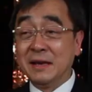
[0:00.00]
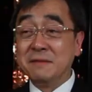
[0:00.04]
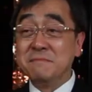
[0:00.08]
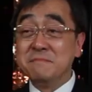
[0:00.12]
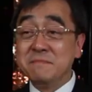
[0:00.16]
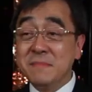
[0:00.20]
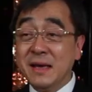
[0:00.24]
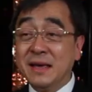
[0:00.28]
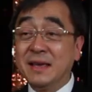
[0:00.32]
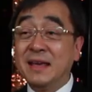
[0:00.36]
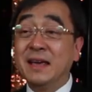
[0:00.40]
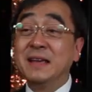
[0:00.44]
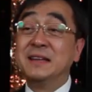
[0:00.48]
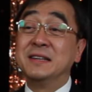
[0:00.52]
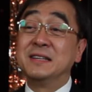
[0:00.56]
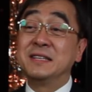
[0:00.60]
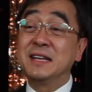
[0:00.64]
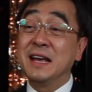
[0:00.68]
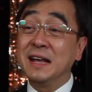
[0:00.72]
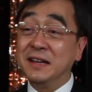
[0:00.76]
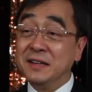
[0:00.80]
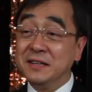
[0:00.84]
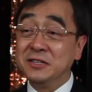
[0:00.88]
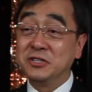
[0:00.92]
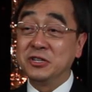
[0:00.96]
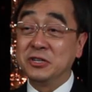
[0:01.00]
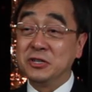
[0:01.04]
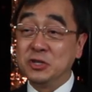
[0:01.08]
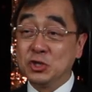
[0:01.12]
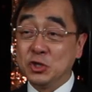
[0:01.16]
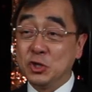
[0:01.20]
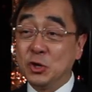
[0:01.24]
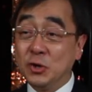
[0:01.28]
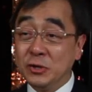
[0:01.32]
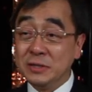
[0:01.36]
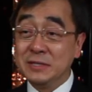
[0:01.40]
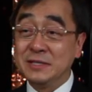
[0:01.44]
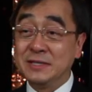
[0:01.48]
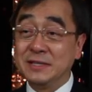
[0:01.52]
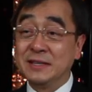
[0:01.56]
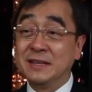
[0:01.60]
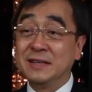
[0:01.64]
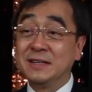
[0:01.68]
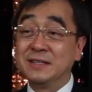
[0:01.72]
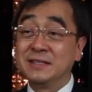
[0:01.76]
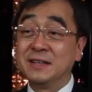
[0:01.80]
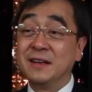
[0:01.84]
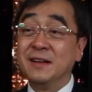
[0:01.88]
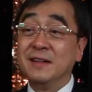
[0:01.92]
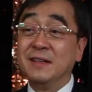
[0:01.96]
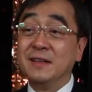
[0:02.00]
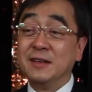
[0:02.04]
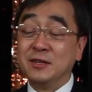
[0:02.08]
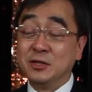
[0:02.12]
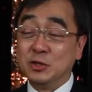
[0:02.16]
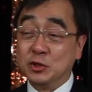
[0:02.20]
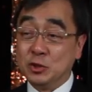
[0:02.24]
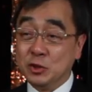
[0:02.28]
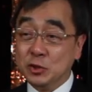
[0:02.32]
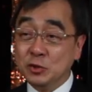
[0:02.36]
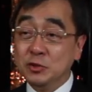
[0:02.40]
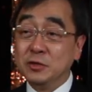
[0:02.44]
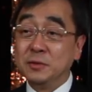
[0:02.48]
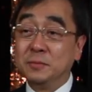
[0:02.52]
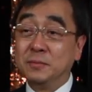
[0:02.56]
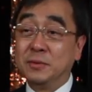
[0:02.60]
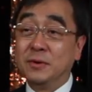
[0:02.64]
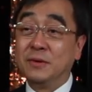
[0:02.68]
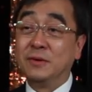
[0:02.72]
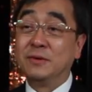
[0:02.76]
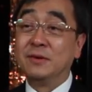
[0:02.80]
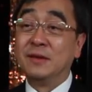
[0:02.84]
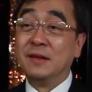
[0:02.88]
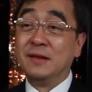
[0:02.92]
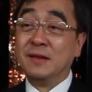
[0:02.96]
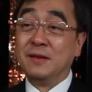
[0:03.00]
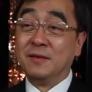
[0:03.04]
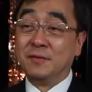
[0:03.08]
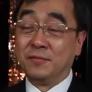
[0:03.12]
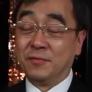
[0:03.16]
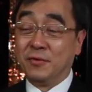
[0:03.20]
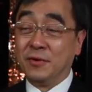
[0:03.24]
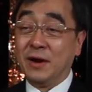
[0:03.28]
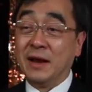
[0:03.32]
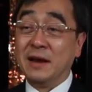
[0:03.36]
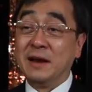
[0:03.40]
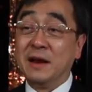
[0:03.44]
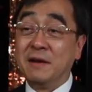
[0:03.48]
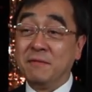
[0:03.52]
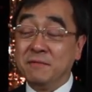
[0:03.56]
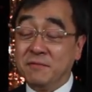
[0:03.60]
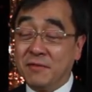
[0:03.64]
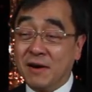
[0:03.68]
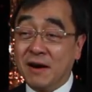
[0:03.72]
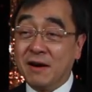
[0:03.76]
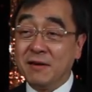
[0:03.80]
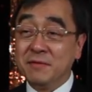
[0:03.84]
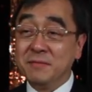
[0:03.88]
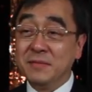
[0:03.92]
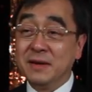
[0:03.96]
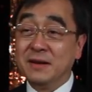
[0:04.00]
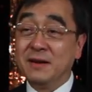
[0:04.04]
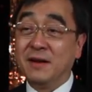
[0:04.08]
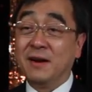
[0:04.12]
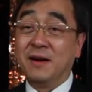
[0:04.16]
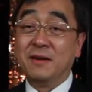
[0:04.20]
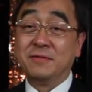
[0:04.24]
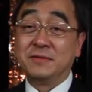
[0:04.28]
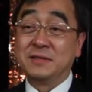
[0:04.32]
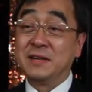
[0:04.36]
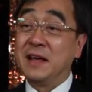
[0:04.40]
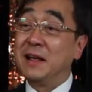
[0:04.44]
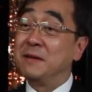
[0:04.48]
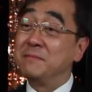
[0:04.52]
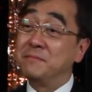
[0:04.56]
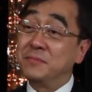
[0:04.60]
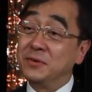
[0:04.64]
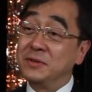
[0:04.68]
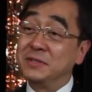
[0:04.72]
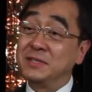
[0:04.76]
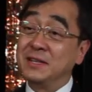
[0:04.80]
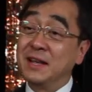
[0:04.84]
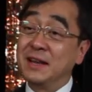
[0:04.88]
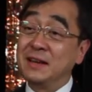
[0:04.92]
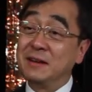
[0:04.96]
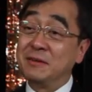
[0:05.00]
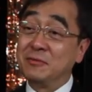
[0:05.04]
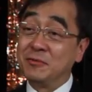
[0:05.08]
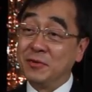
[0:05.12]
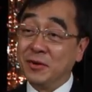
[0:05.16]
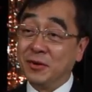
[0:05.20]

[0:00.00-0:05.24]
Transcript: can make intelligent choices suitable for an environment of 10%